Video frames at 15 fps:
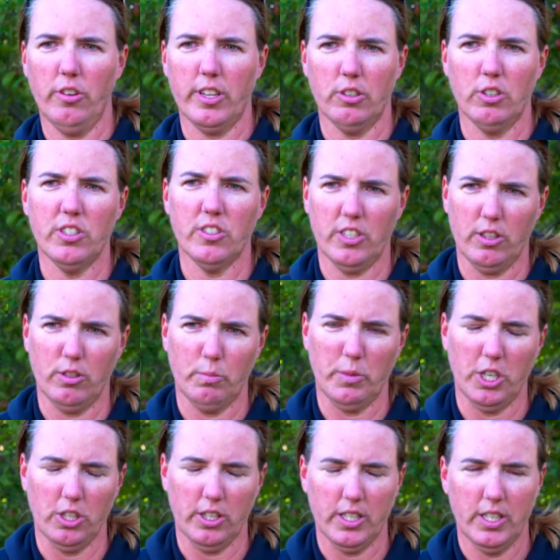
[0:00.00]
They're in Southern
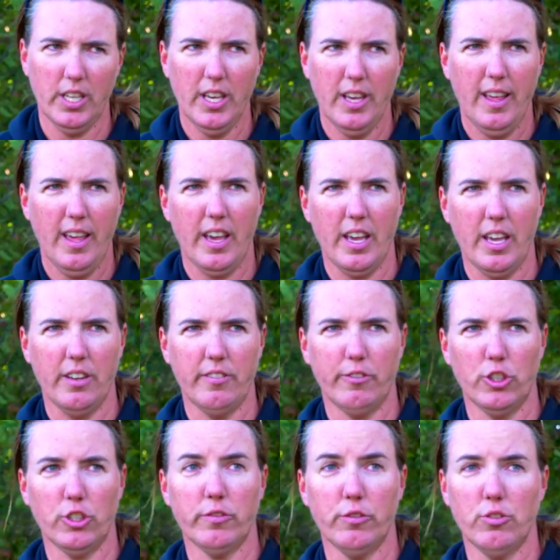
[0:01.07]
Maryland, and
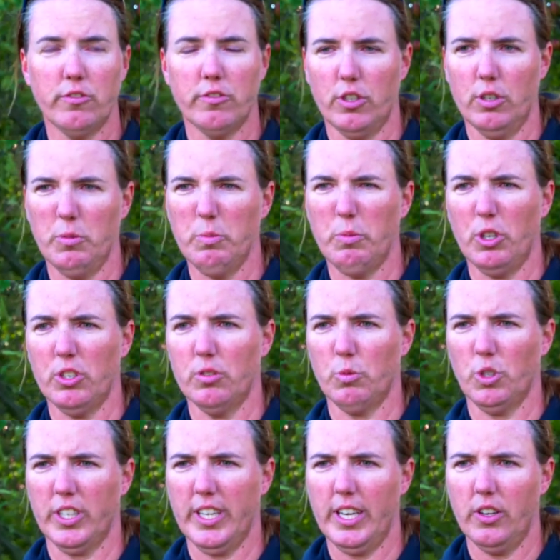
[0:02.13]
First Fruits Farm in
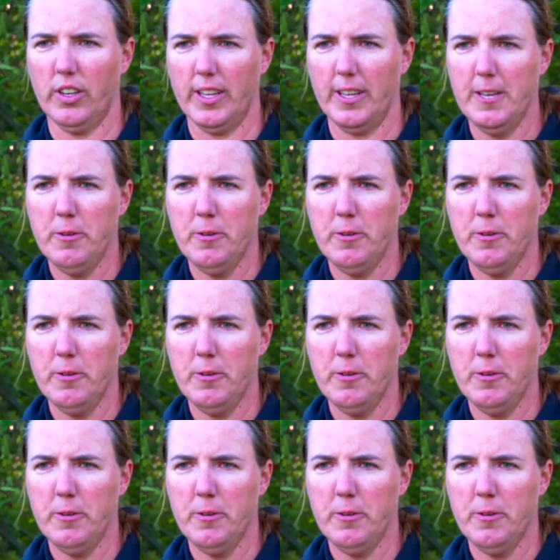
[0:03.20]
Baltimore County.